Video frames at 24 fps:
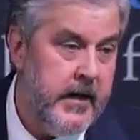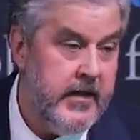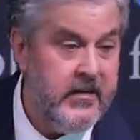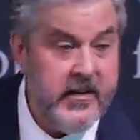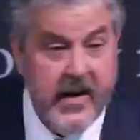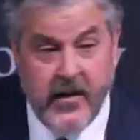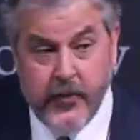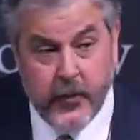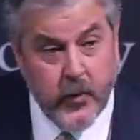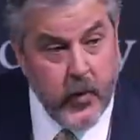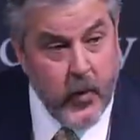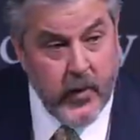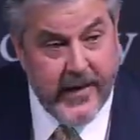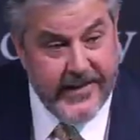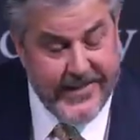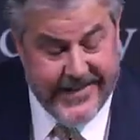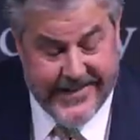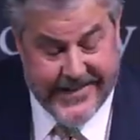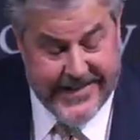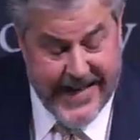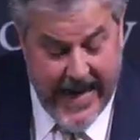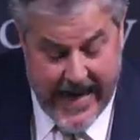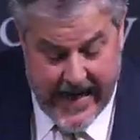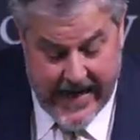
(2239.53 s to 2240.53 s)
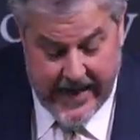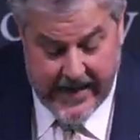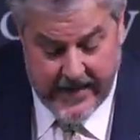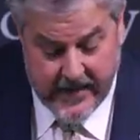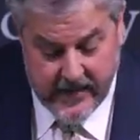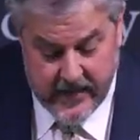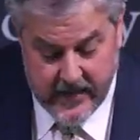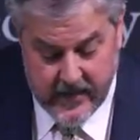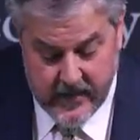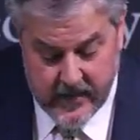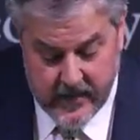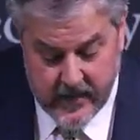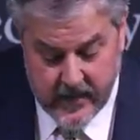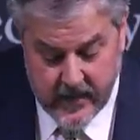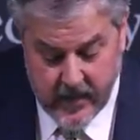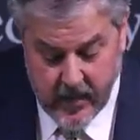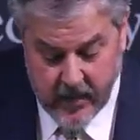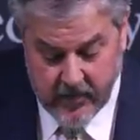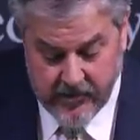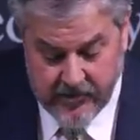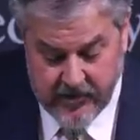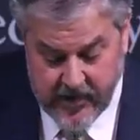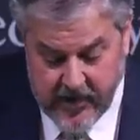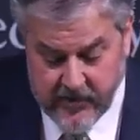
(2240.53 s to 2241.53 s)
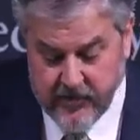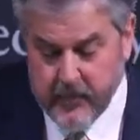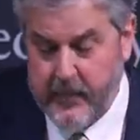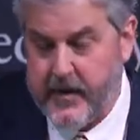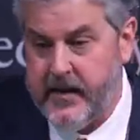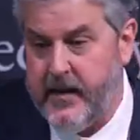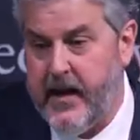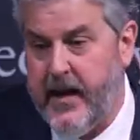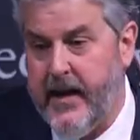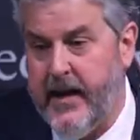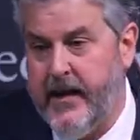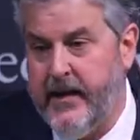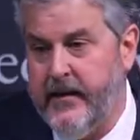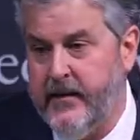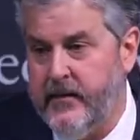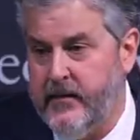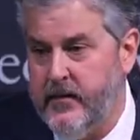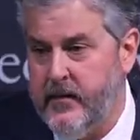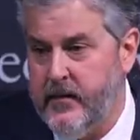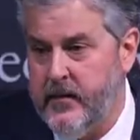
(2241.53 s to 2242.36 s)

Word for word: is either going to stand on Judgment Day